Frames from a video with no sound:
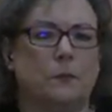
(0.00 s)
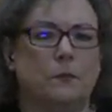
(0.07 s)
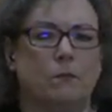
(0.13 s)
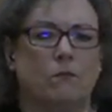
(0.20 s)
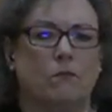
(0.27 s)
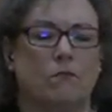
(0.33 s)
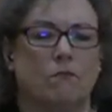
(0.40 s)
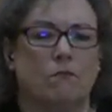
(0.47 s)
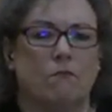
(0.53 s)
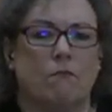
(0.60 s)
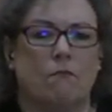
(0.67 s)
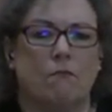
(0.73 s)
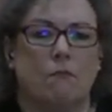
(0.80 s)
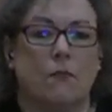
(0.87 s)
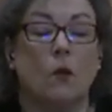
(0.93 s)
Russia will
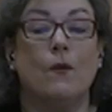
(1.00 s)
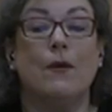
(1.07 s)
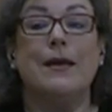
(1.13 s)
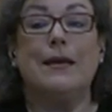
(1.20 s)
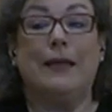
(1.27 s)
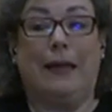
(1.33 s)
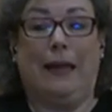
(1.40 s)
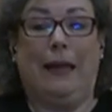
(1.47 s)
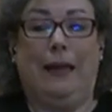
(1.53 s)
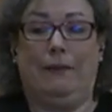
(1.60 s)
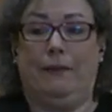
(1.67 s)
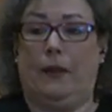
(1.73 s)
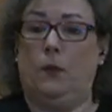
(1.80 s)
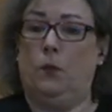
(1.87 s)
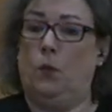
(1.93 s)
occupy your
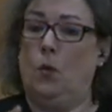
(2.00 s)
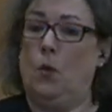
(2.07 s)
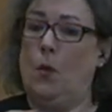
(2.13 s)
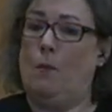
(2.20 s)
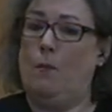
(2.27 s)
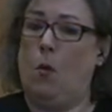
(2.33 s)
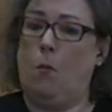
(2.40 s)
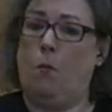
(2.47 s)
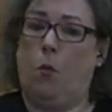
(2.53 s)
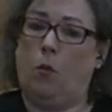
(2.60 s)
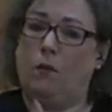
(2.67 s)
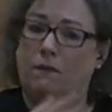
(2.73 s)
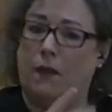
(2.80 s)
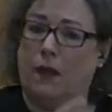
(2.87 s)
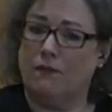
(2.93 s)
Gotland island and
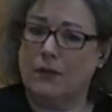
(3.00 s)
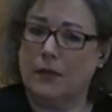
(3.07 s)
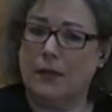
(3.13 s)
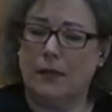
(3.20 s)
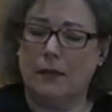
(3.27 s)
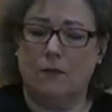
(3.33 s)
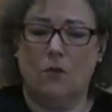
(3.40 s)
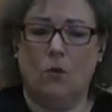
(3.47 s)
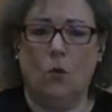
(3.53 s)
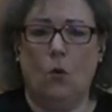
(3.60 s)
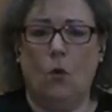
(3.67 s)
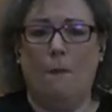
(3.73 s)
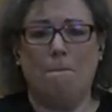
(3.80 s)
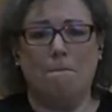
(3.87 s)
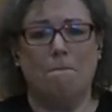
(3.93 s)
how they will
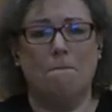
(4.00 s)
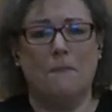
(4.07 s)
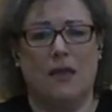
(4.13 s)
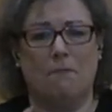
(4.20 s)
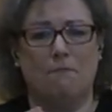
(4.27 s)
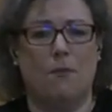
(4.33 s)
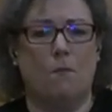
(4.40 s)
control it for